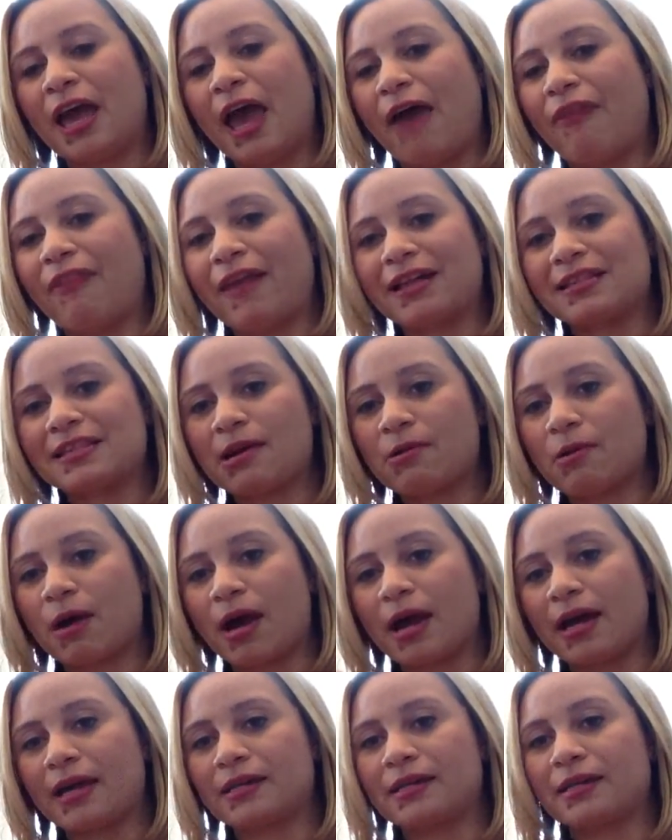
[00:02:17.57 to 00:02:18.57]
And that's how
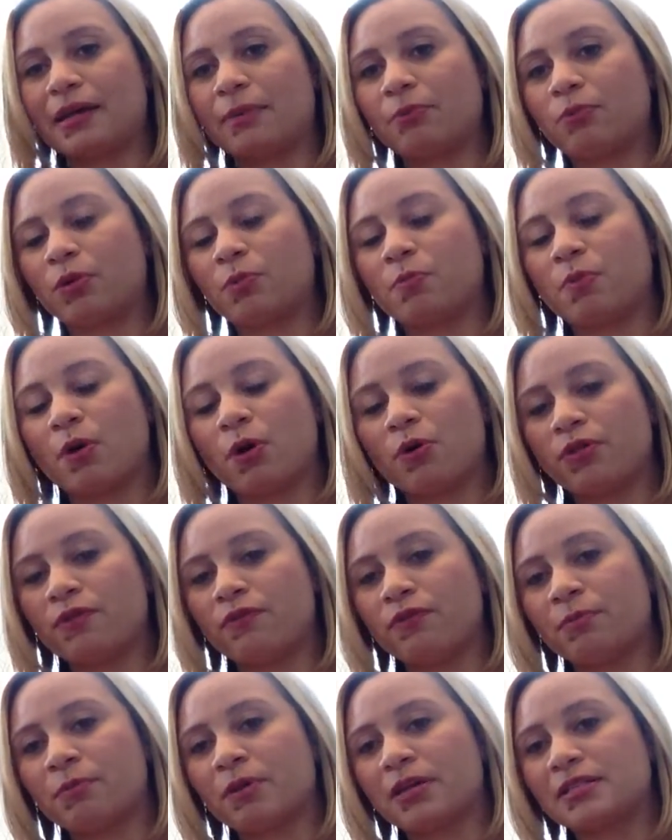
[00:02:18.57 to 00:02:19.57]
I ended up with both of
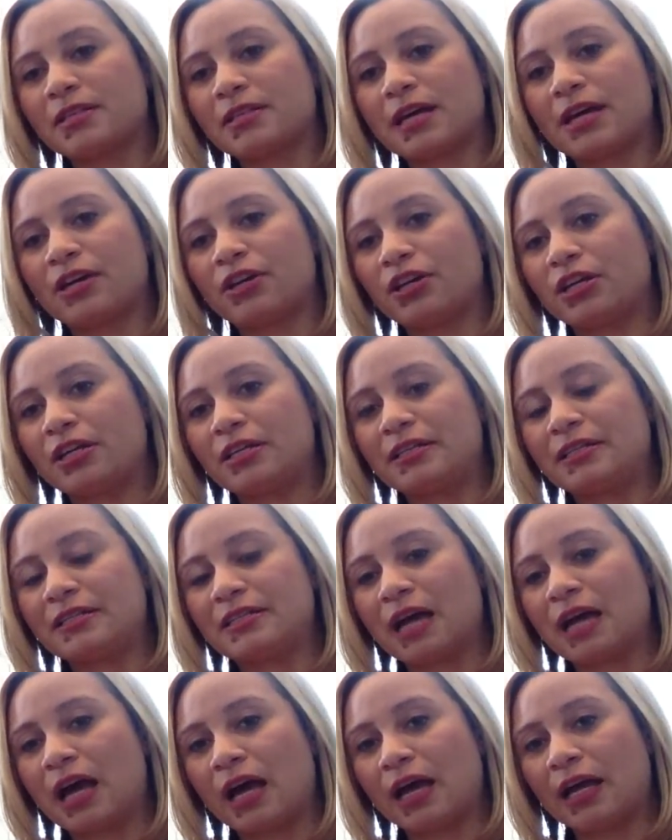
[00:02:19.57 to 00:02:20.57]
them, because I couldn't
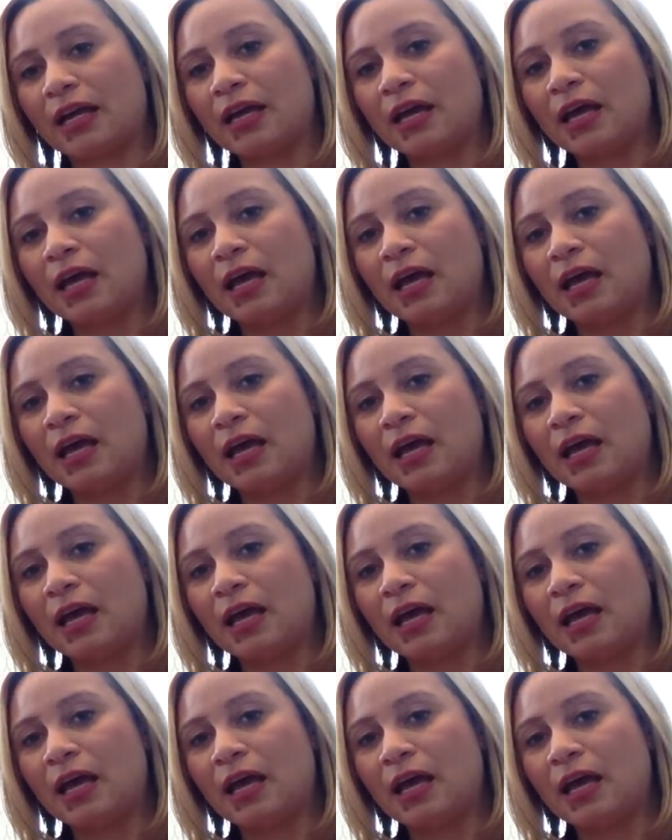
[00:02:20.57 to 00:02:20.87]
decide.